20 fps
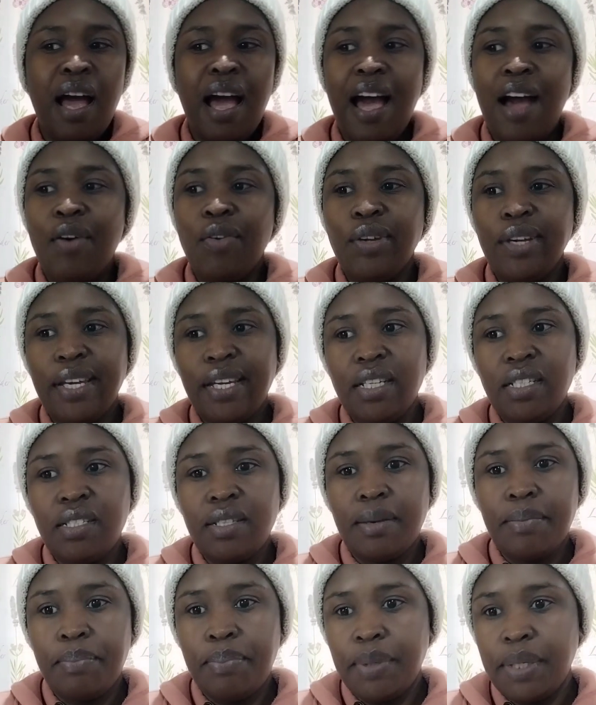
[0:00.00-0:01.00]
I'll eat
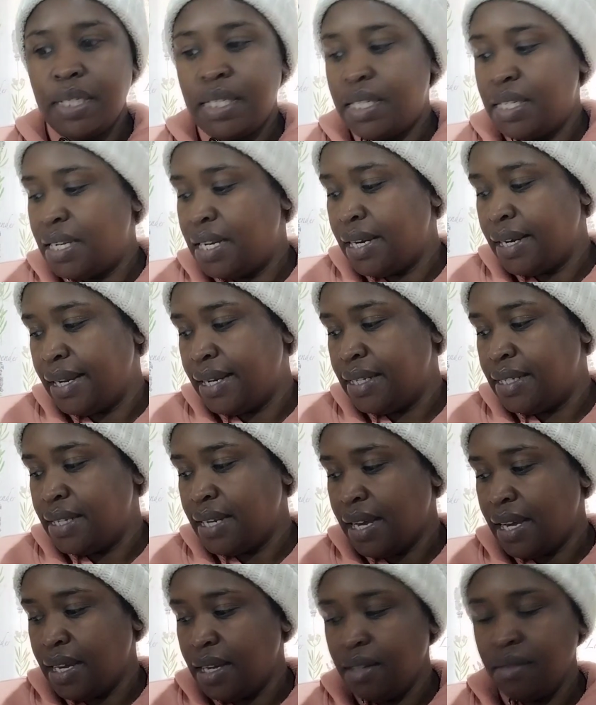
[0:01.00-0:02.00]
a bit
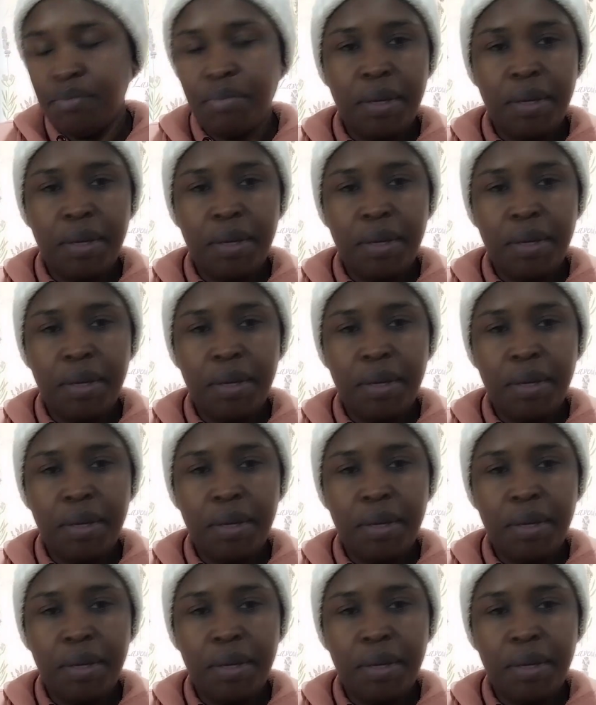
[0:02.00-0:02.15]
later,